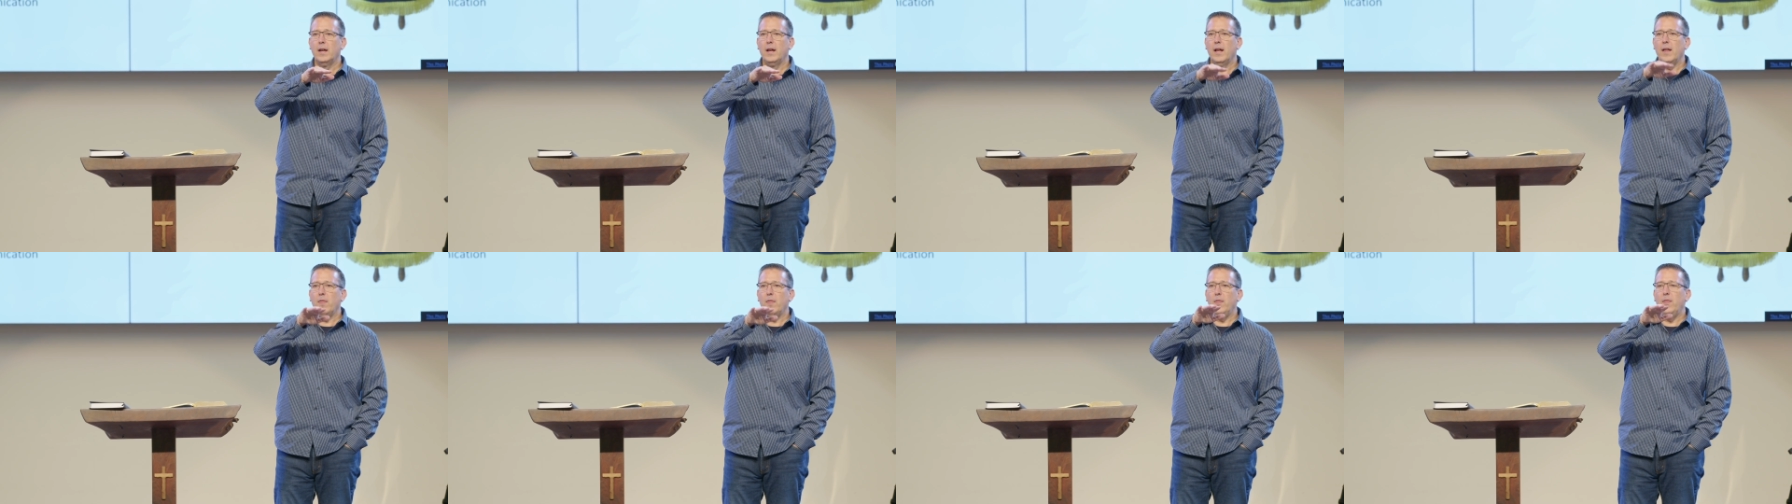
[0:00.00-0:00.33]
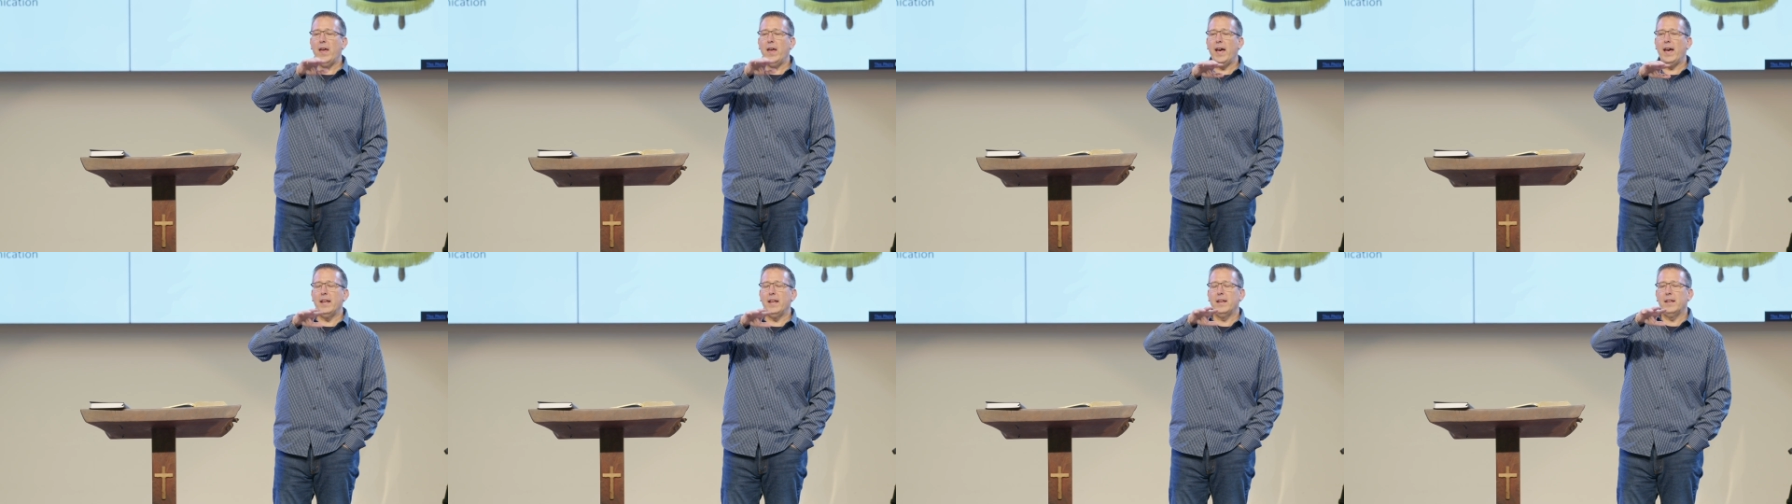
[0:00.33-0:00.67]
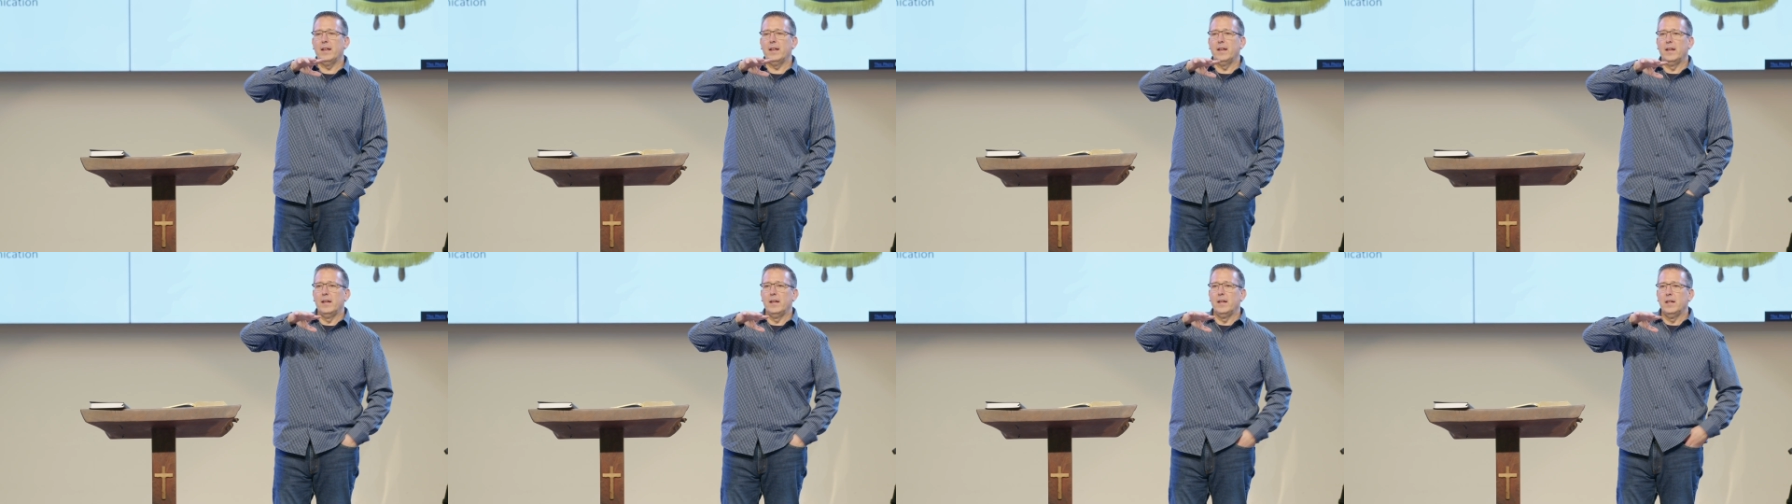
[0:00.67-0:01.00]
that
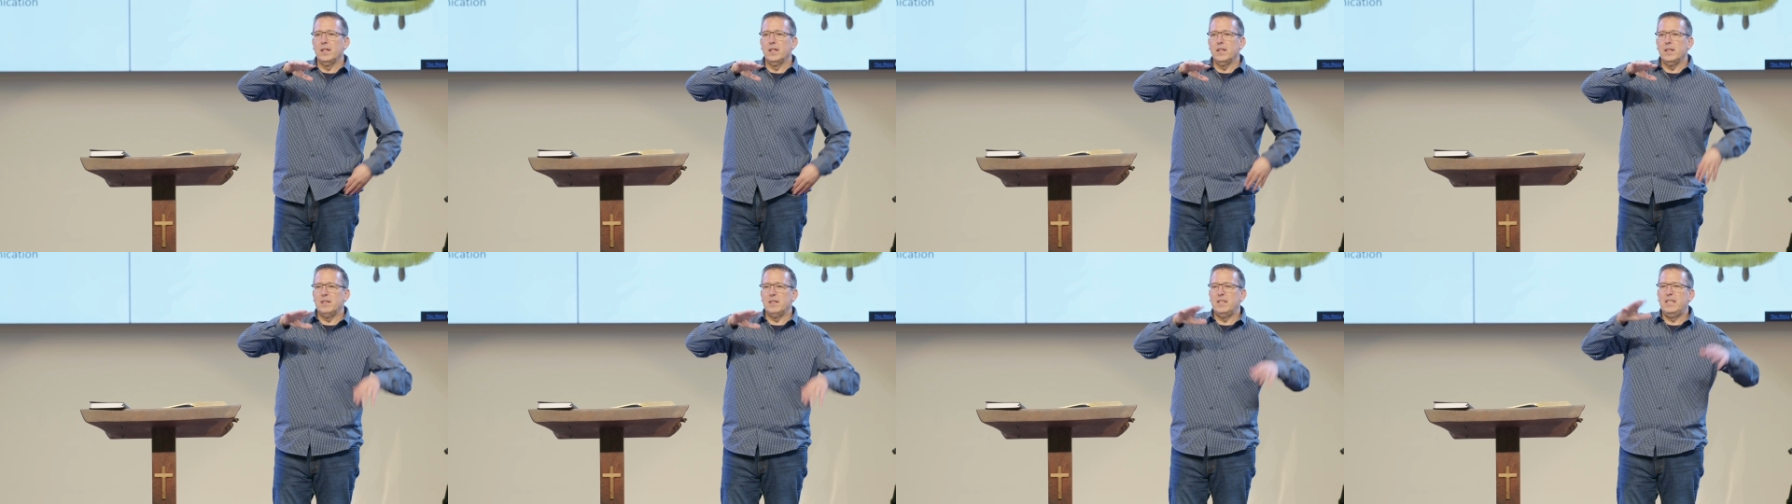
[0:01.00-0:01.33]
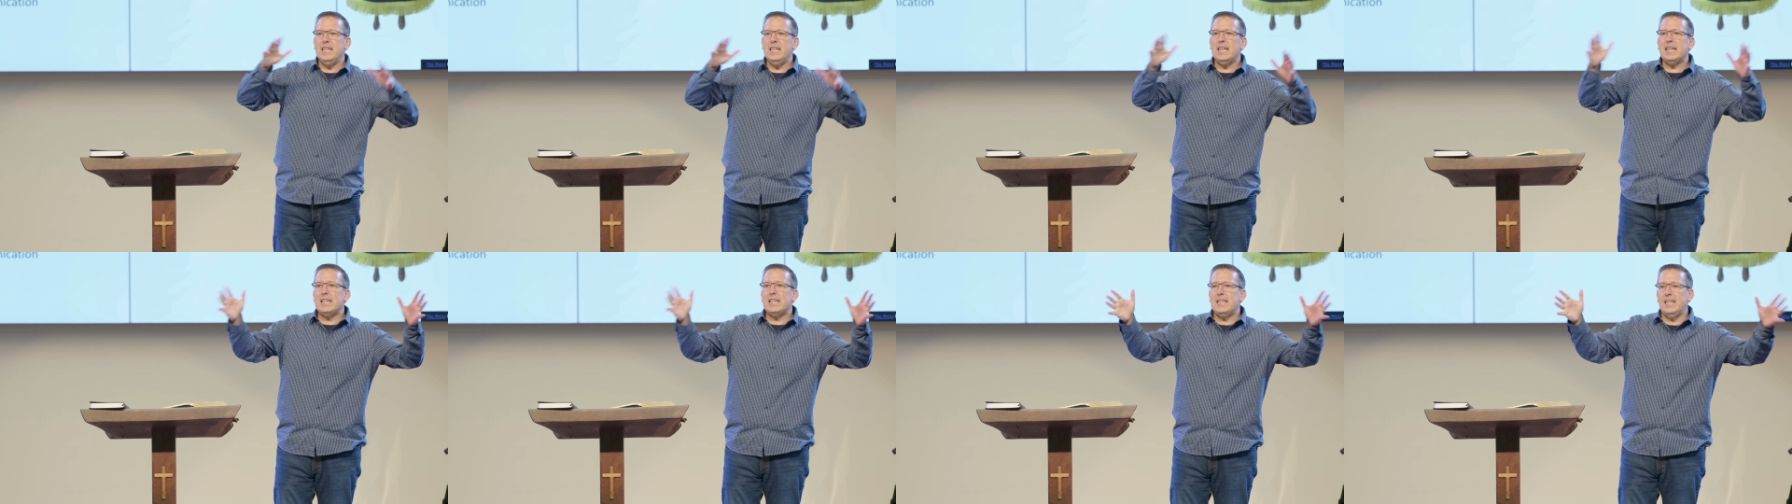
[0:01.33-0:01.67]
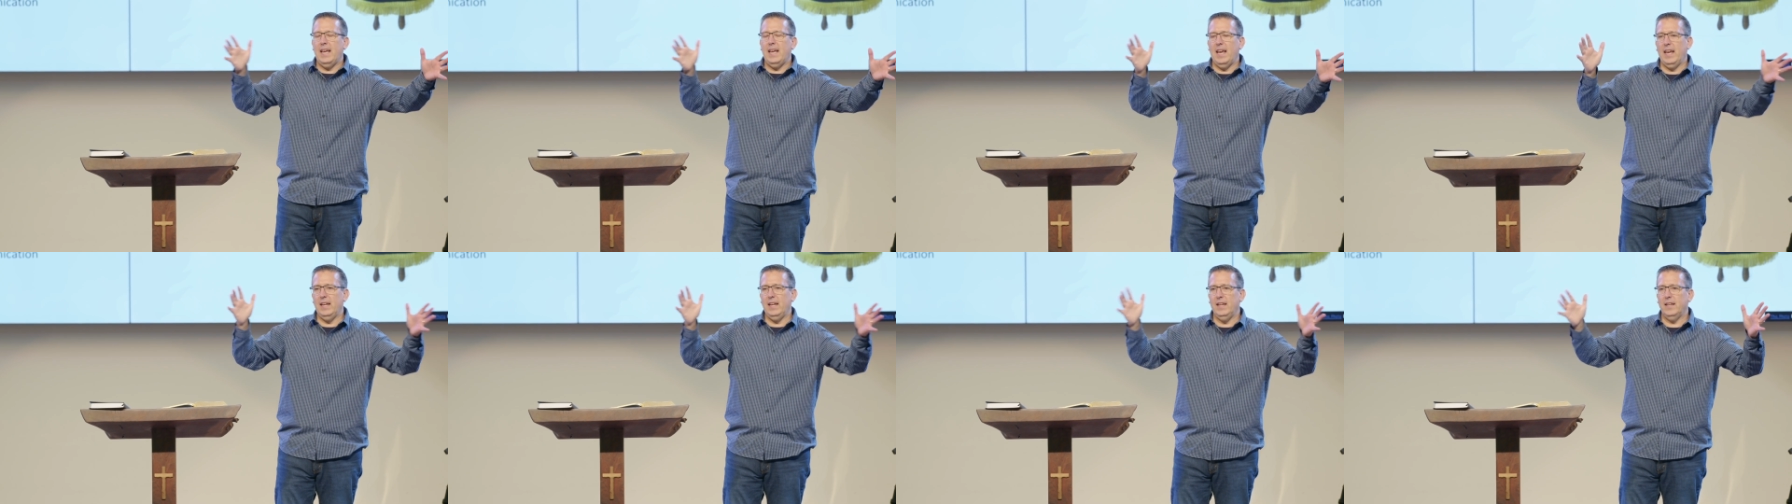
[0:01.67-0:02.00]

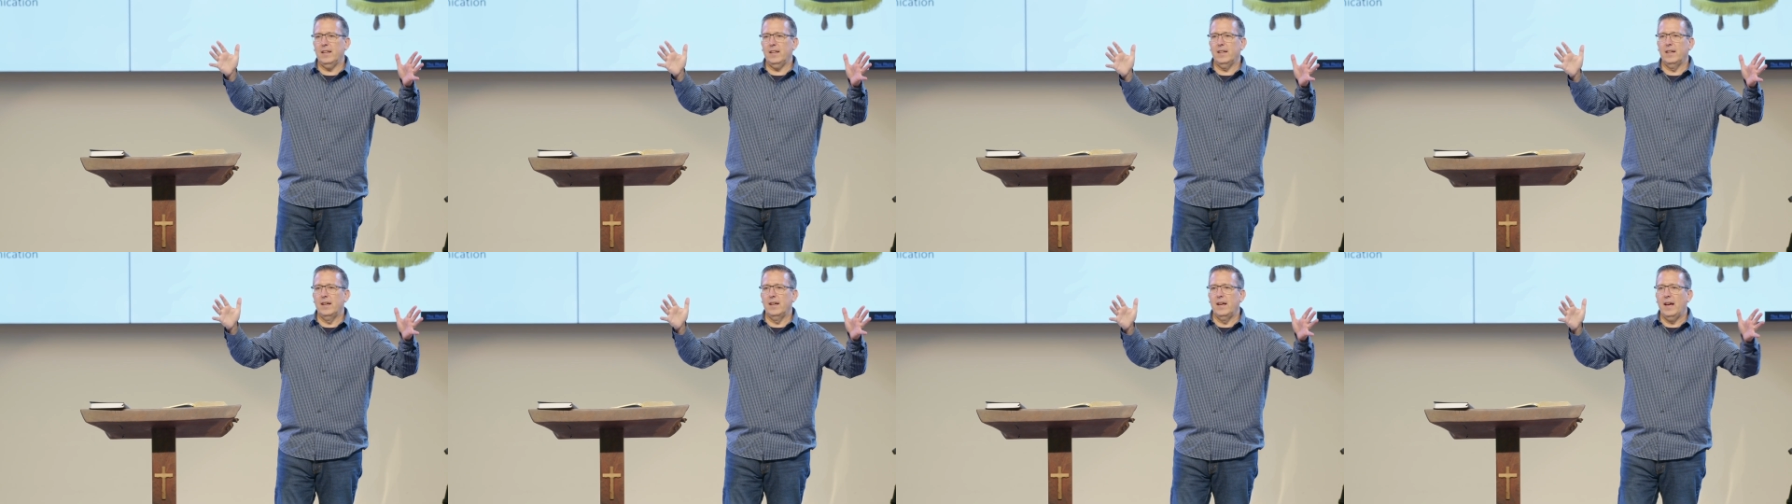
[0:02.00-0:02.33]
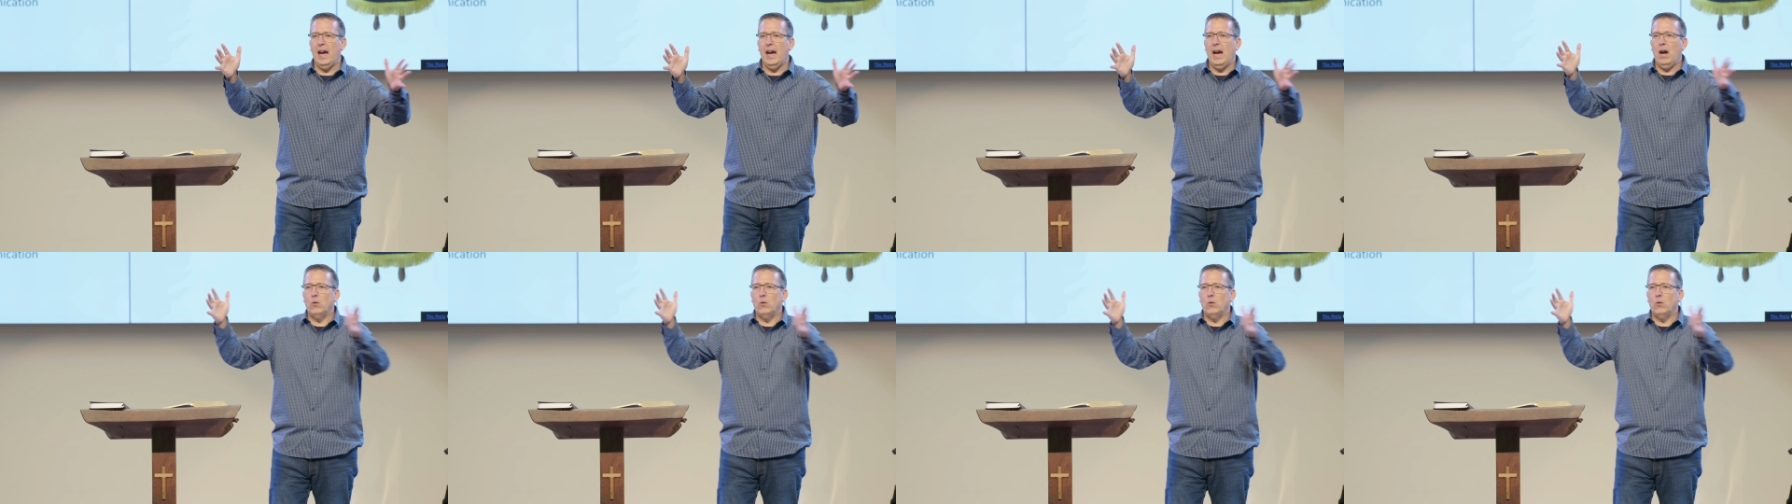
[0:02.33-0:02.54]
dictate how